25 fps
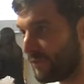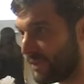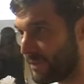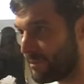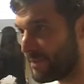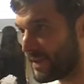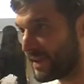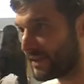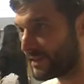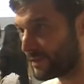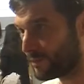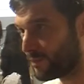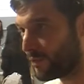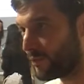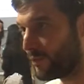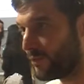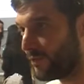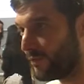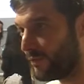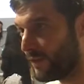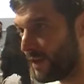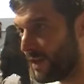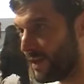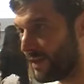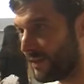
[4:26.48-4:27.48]
best
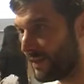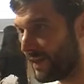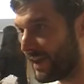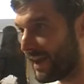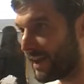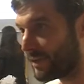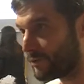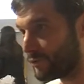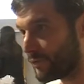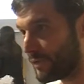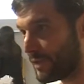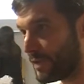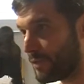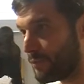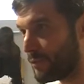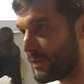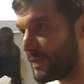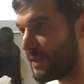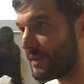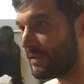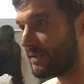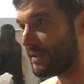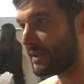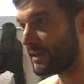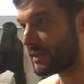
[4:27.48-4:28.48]
proof that actually
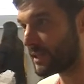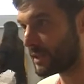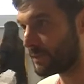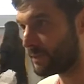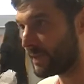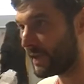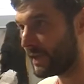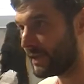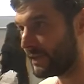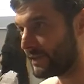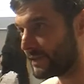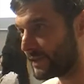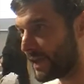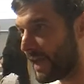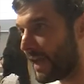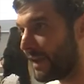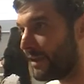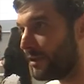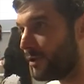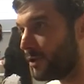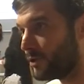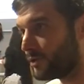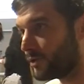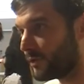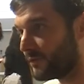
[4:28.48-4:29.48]
within that space a
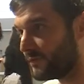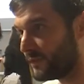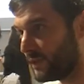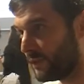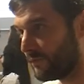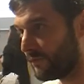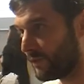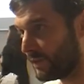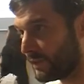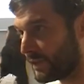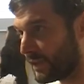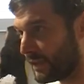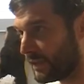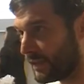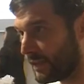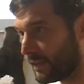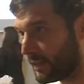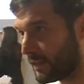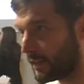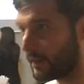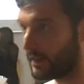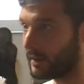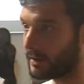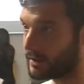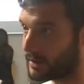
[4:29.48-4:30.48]
lot of different
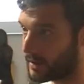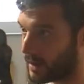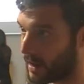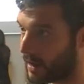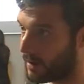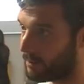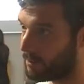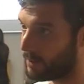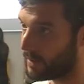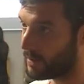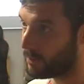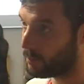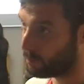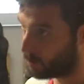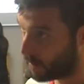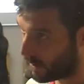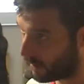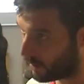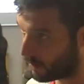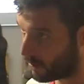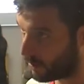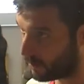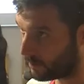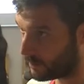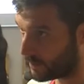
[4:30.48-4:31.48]
identities can be
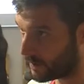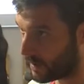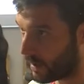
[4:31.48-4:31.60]
welcomed,